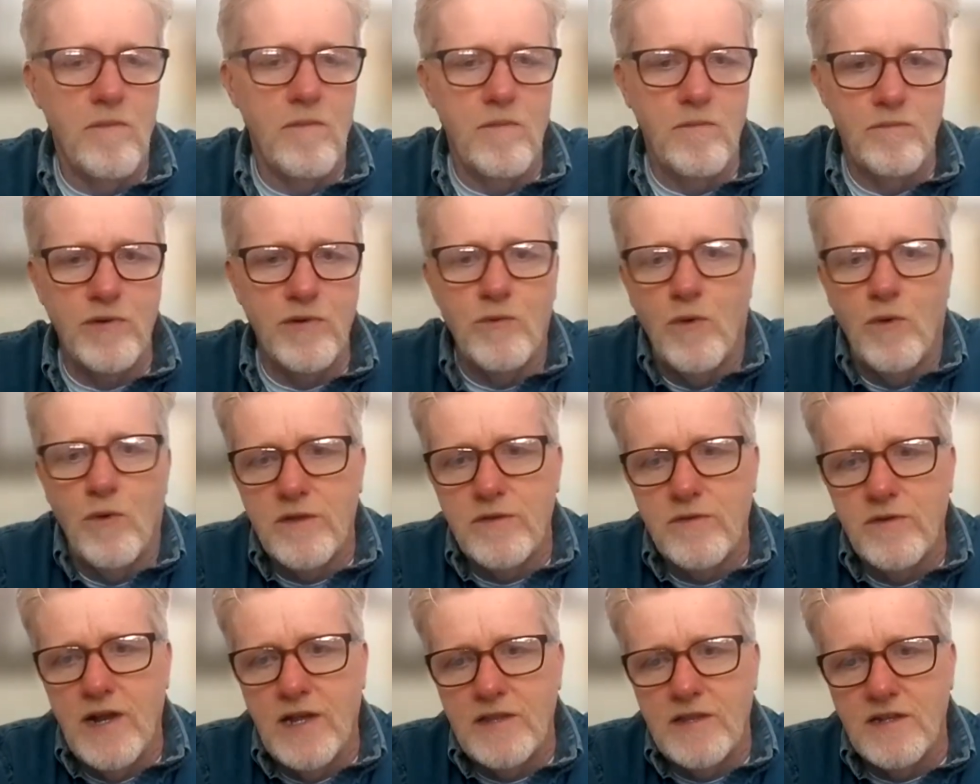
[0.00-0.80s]
but
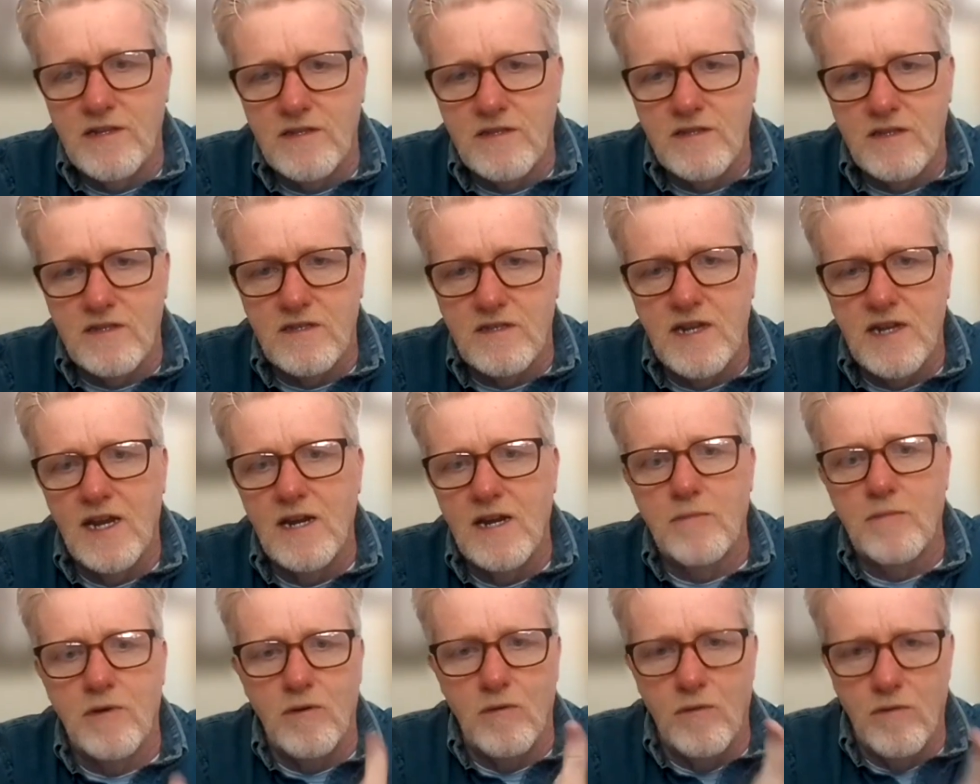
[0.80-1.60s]
whether or not that's
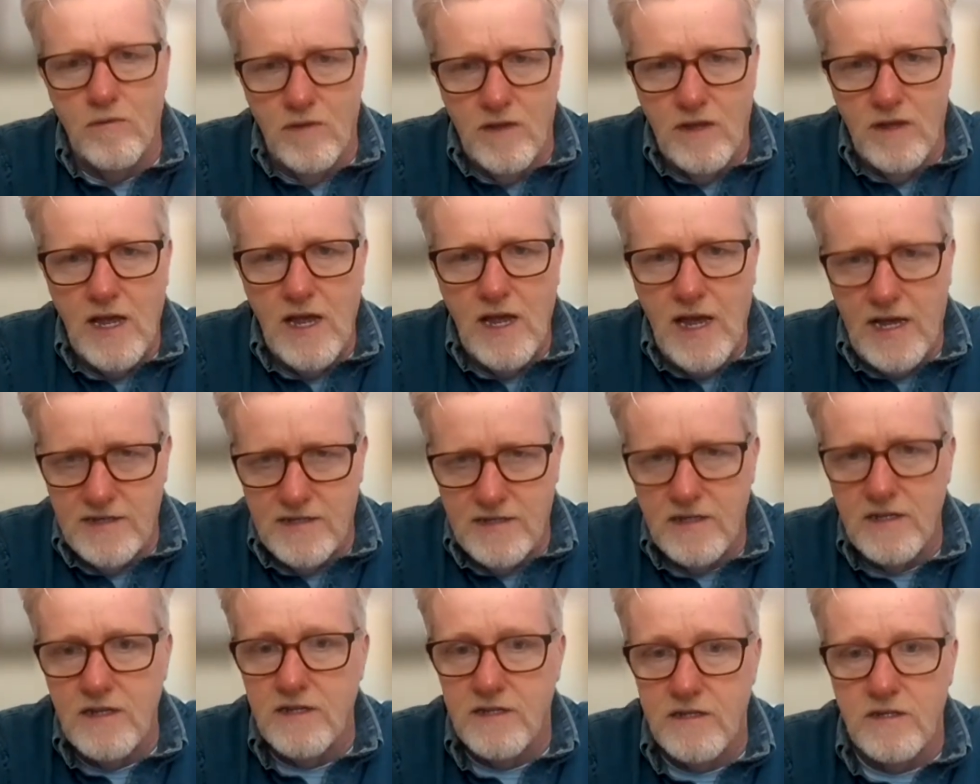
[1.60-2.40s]
sustainable,
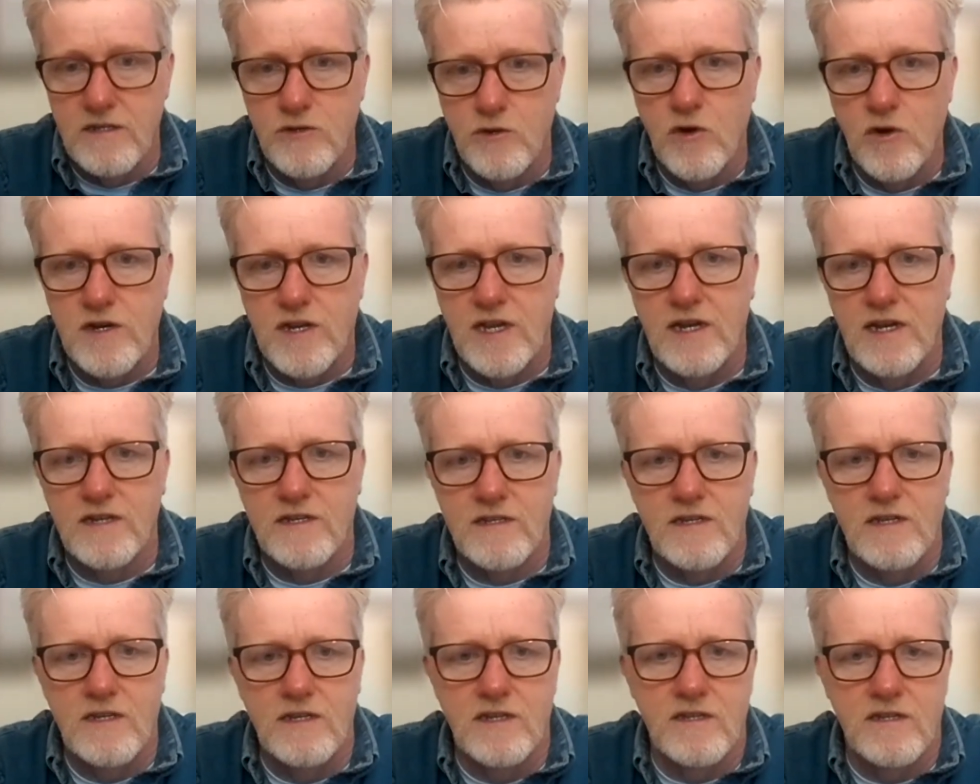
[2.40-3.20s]
as it is in your
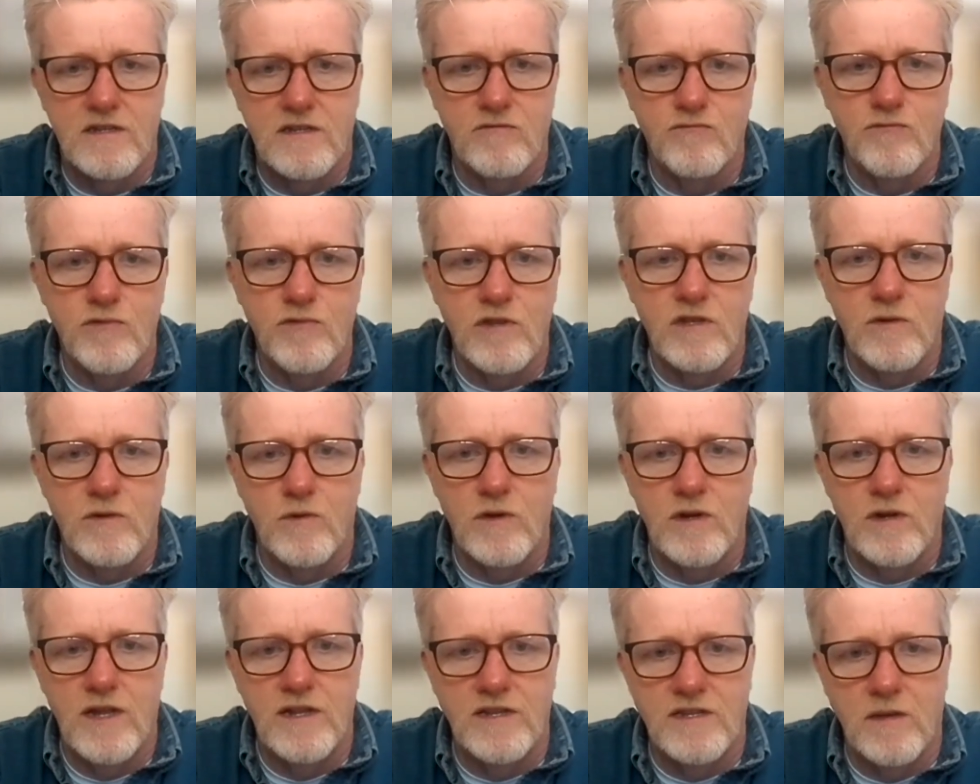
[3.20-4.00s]
case, is really
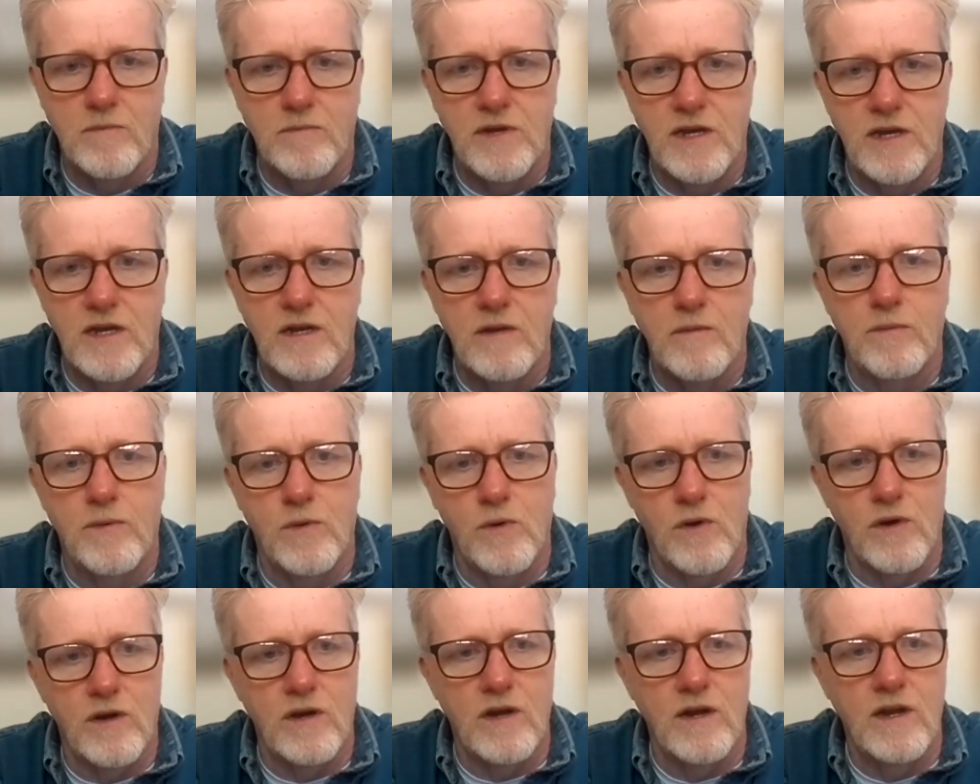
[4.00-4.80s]
what ends up being
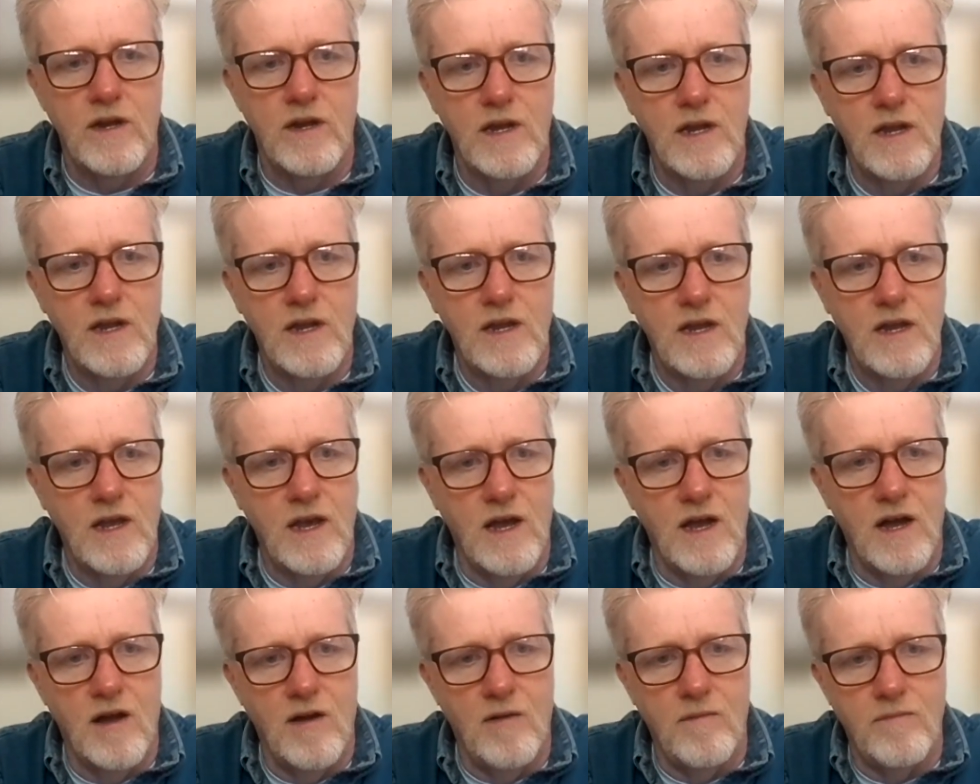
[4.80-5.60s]
important.
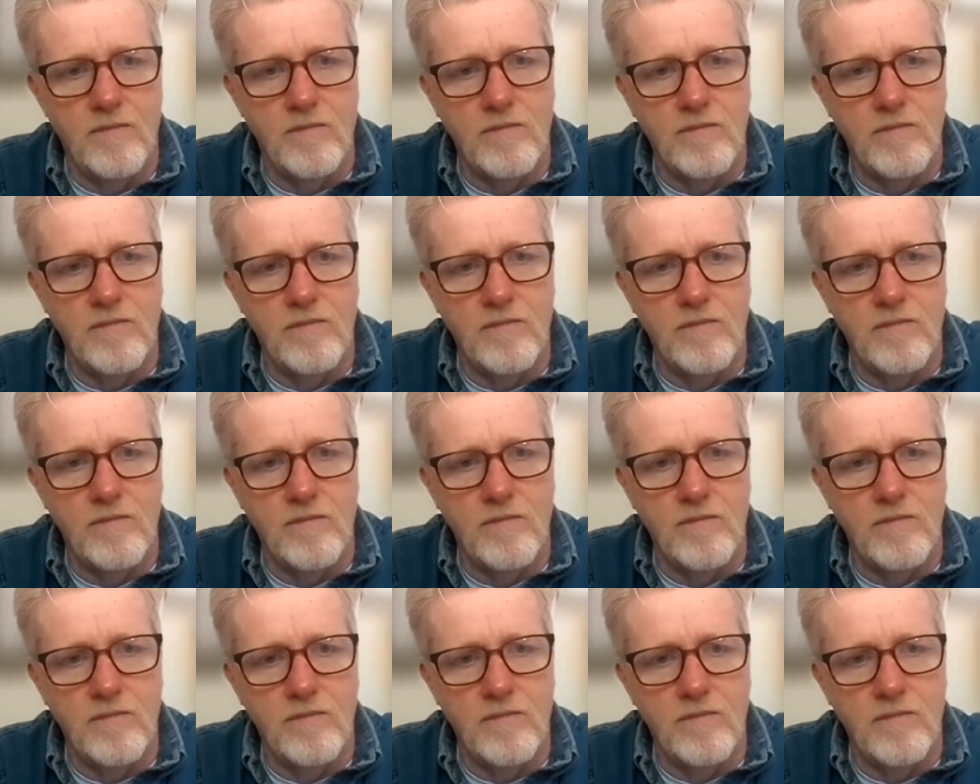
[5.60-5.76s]
Um, yeah,